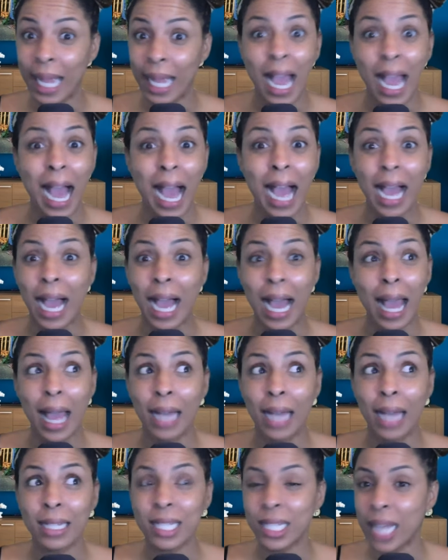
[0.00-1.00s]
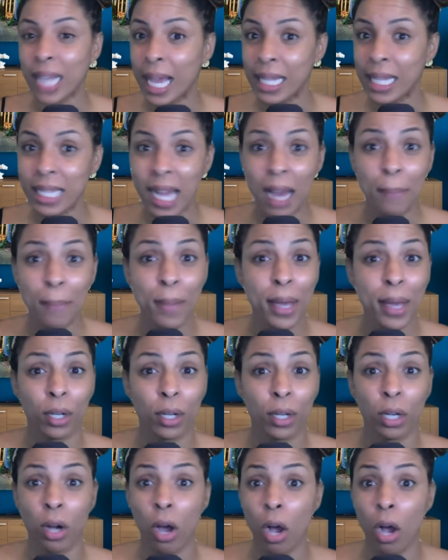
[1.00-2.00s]
I, Sykes got
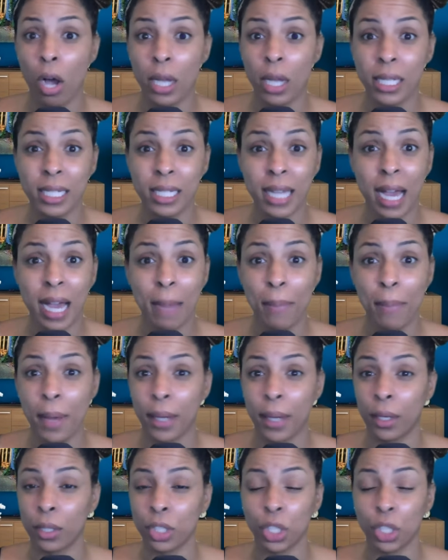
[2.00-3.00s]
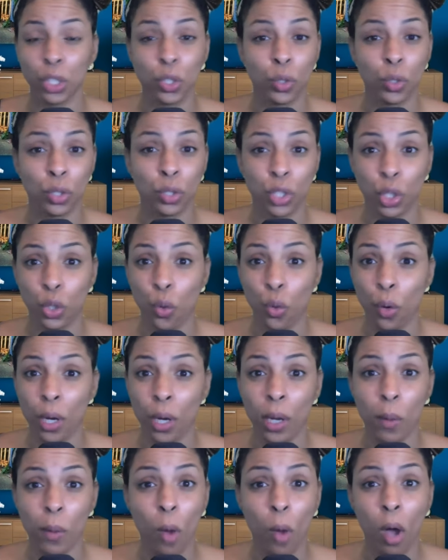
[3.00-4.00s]
better. Hawkins got better.
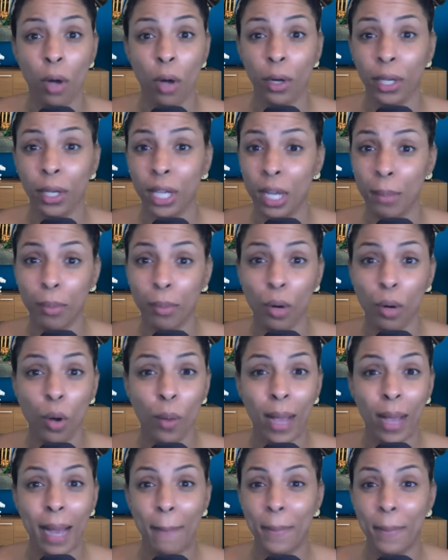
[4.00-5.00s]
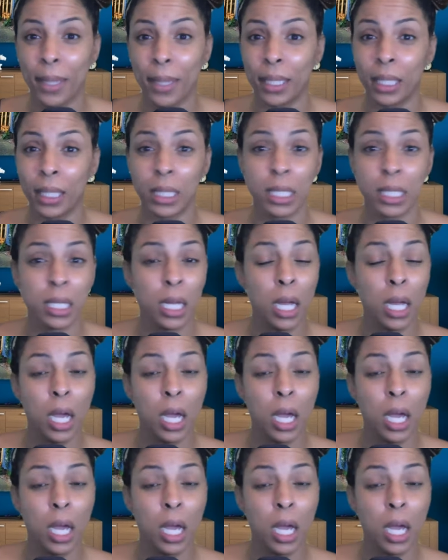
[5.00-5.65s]
Shatori Walker Kimbrough got minutes.